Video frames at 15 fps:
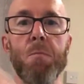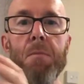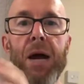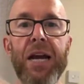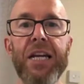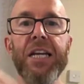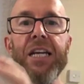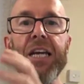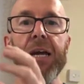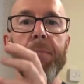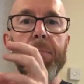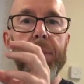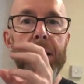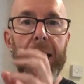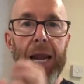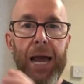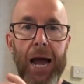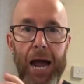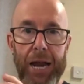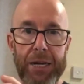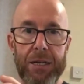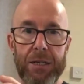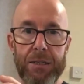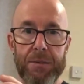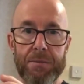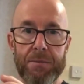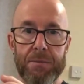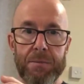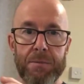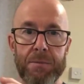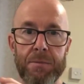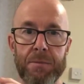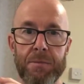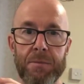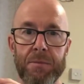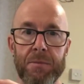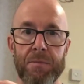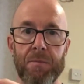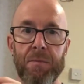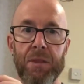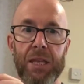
but we don't make a plan,